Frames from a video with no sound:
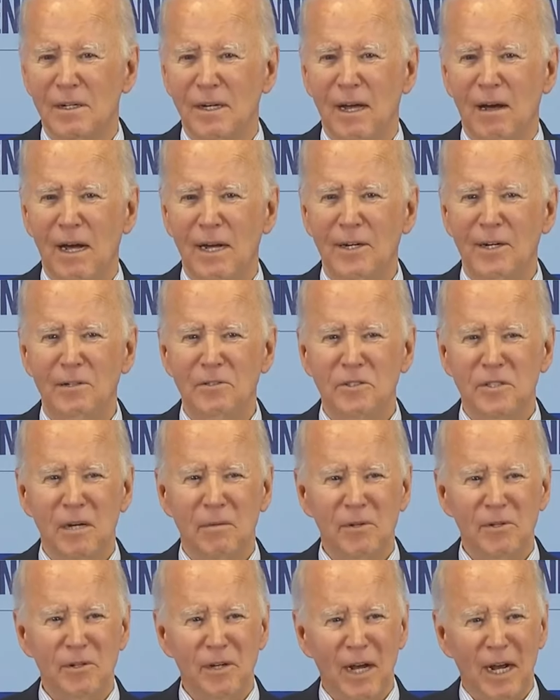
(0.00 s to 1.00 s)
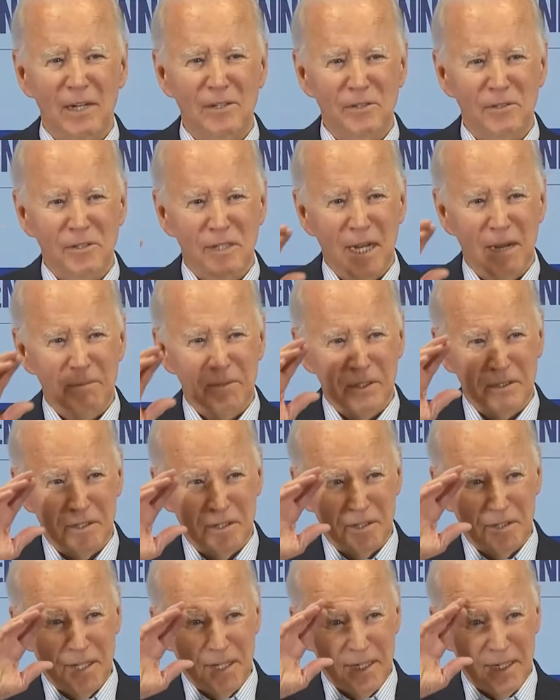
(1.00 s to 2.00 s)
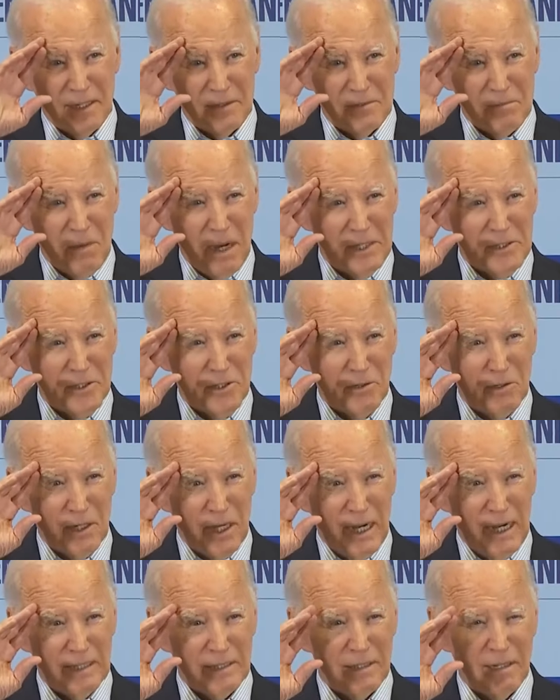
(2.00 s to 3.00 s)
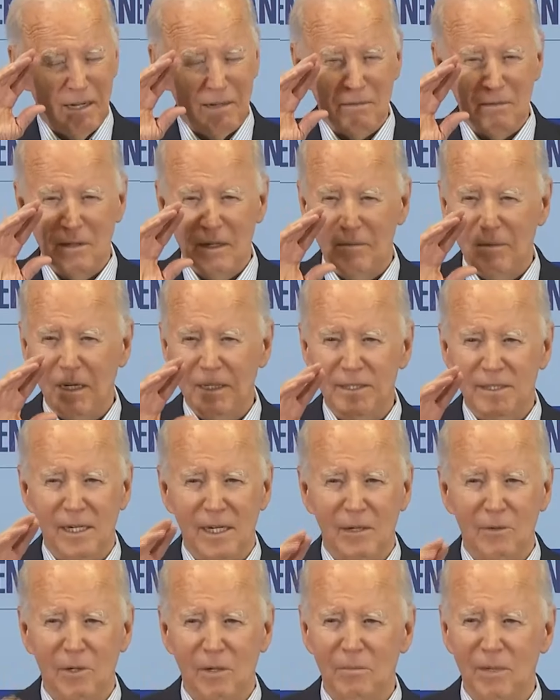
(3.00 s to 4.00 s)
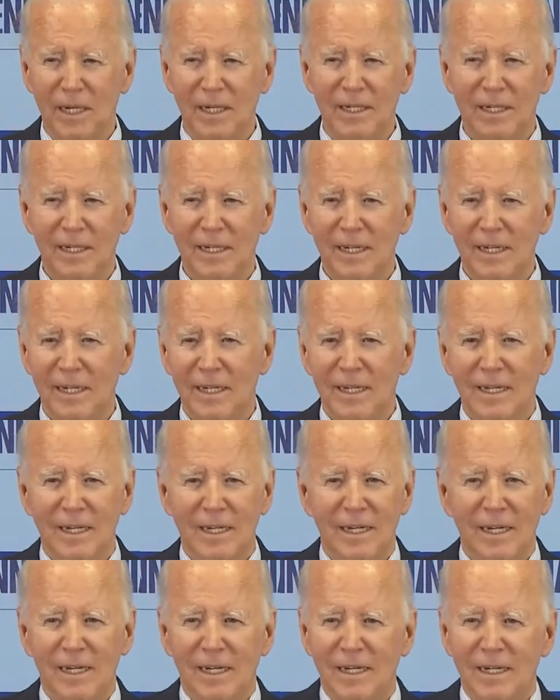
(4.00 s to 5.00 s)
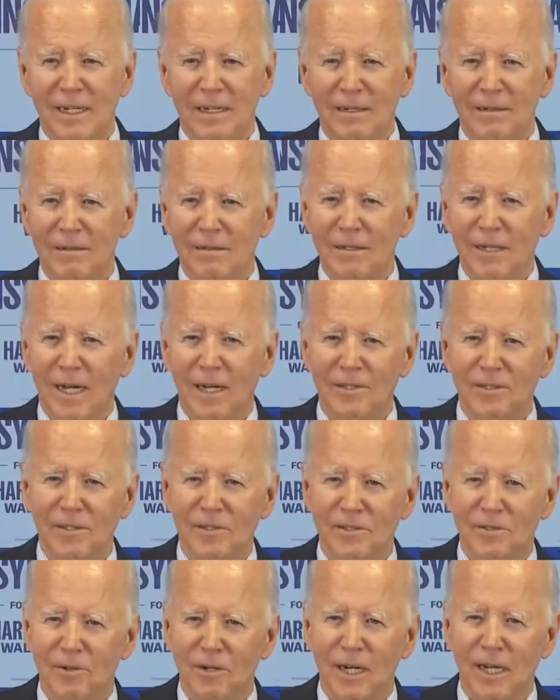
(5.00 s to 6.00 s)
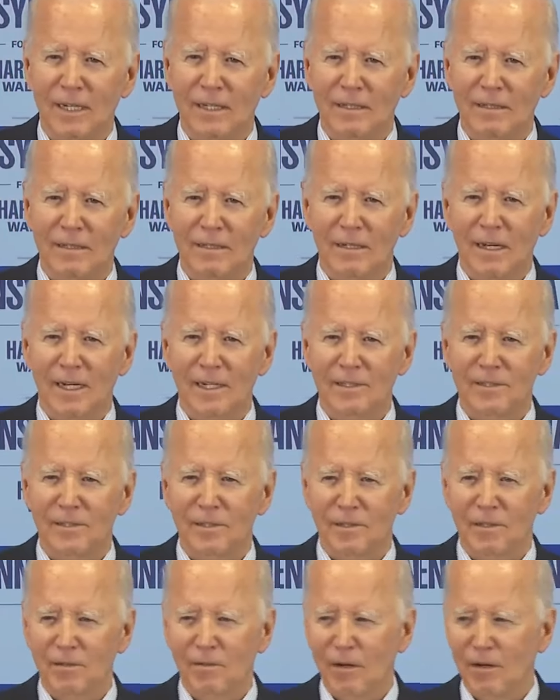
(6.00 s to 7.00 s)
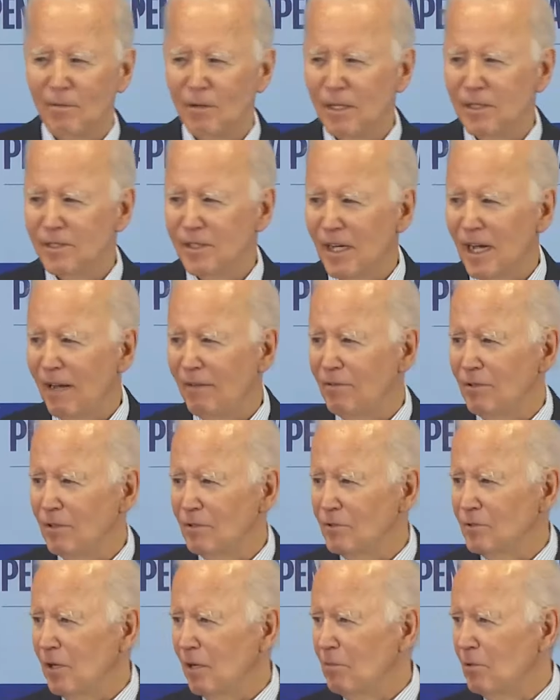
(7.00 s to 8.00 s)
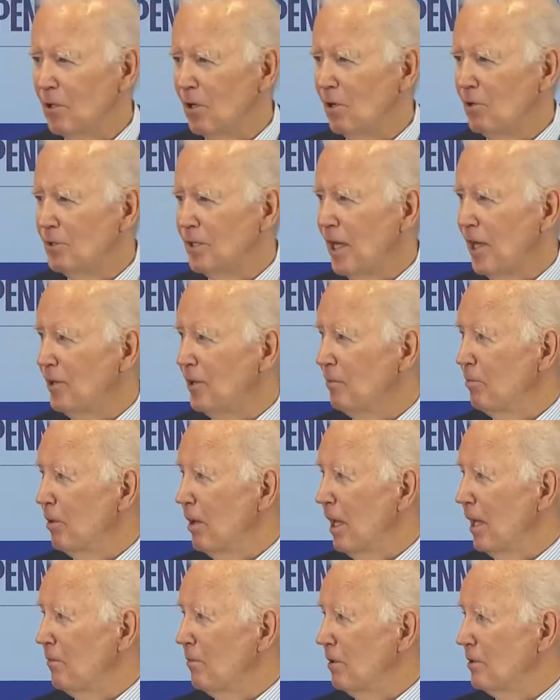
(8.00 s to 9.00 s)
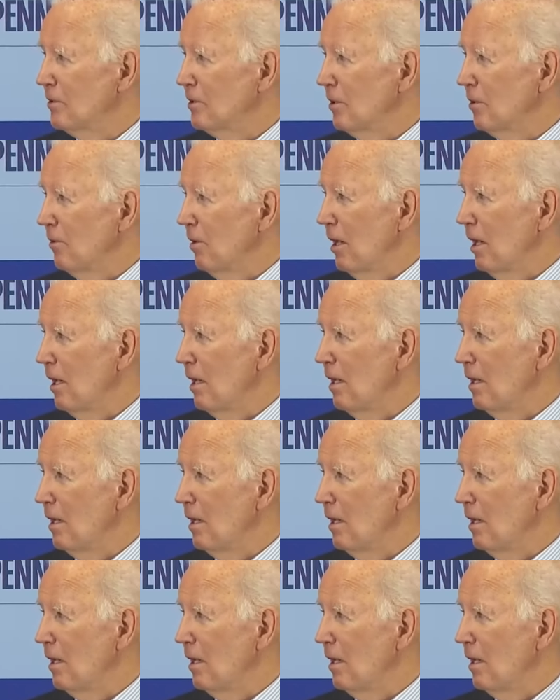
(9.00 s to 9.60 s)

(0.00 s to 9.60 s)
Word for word: Now, I know some of you guys are tempted to think it's macho guy. I, will tell you what, man. When I was in Scranton, I used to, we used to have a little trouble going down the plot once in a while